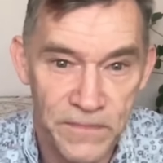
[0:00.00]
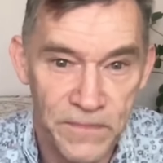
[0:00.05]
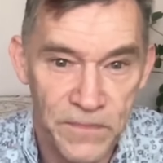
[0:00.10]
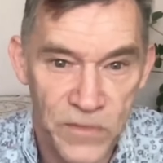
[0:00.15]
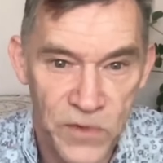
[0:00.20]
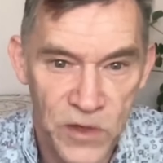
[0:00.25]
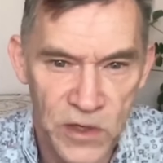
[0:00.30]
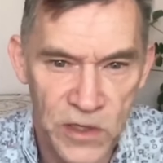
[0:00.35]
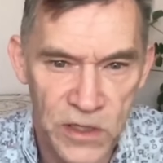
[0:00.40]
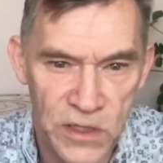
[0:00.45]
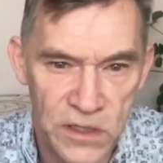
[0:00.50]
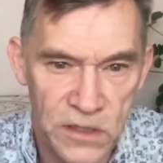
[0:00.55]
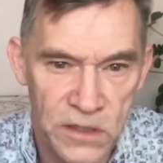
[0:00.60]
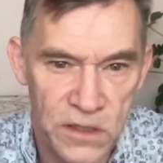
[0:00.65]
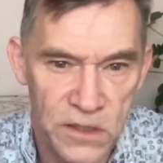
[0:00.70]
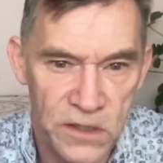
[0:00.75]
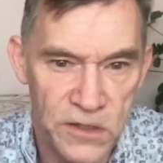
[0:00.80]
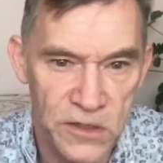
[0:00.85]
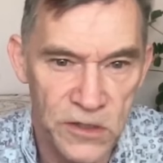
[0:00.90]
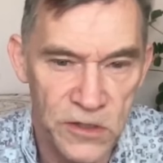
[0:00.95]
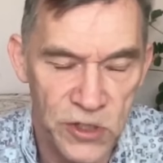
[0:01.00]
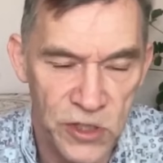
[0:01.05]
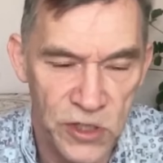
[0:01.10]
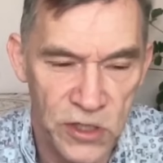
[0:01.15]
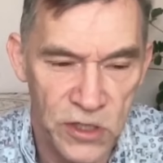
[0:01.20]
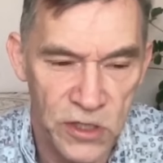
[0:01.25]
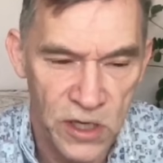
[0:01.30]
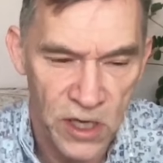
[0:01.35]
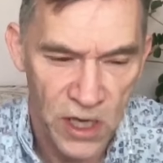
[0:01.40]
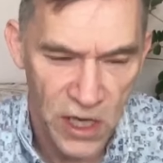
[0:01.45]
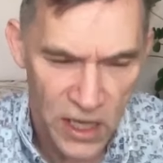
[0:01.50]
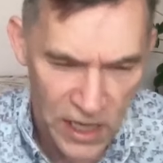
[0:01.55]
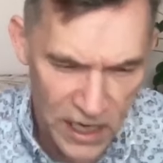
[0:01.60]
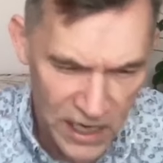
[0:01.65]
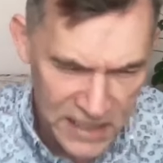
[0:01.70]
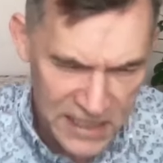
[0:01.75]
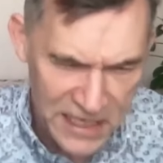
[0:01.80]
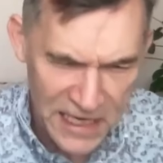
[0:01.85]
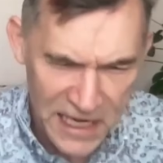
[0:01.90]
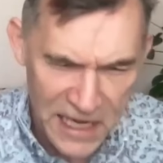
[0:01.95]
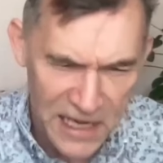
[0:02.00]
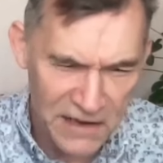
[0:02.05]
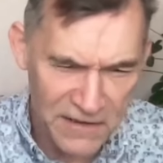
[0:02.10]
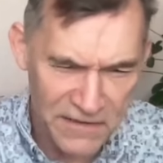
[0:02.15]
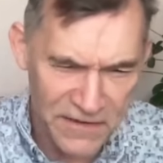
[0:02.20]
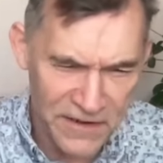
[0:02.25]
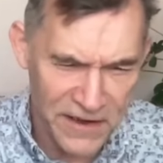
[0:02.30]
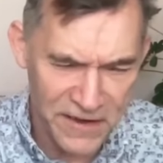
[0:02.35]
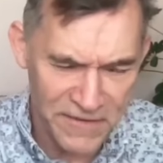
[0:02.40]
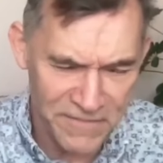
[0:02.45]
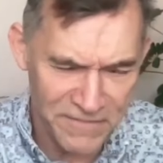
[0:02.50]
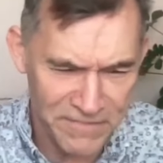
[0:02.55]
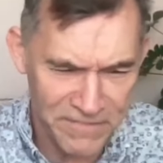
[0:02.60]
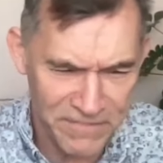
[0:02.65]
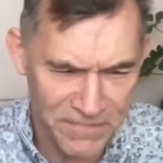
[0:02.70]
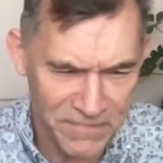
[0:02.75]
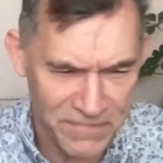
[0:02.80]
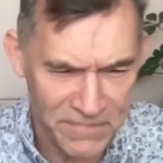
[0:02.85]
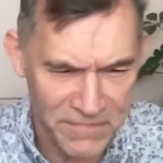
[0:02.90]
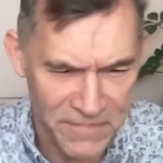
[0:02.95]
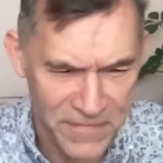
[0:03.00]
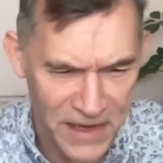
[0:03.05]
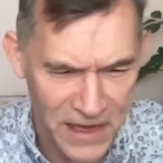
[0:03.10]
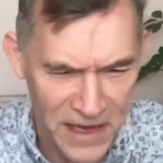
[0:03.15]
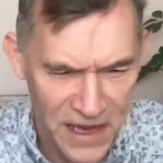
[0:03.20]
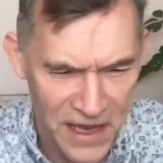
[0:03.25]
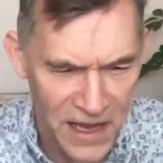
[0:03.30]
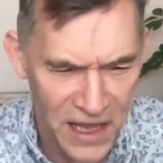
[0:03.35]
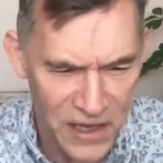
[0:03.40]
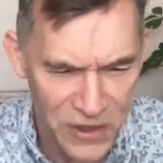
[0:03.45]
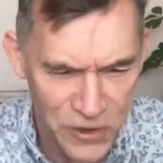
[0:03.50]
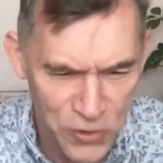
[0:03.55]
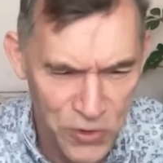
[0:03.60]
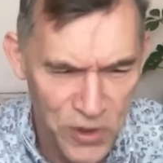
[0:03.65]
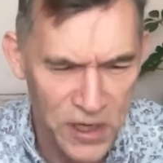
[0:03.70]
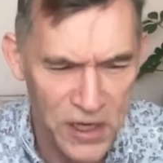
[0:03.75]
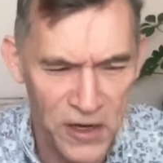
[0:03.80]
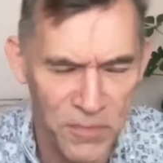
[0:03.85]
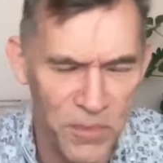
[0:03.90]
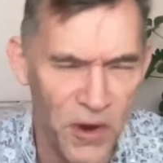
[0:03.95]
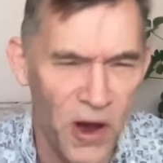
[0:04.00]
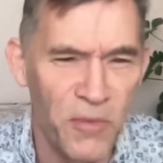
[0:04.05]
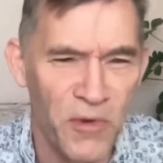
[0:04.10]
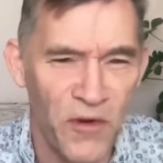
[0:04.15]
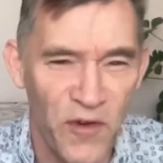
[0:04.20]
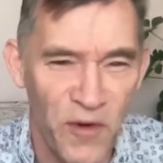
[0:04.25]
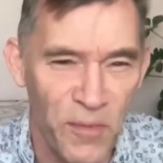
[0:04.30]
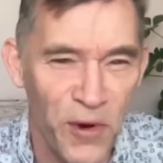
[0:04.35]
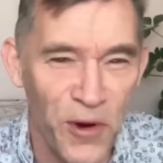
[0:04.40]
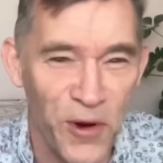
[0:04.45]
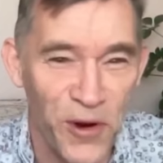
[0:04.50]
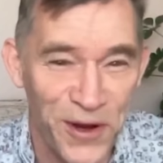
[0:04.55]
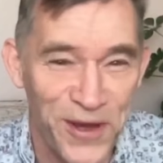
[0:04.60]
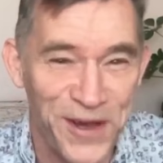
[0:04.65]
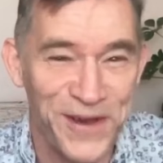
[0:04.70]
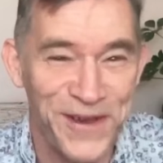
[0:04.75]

So it's a kind of a nuclear bomb of a book.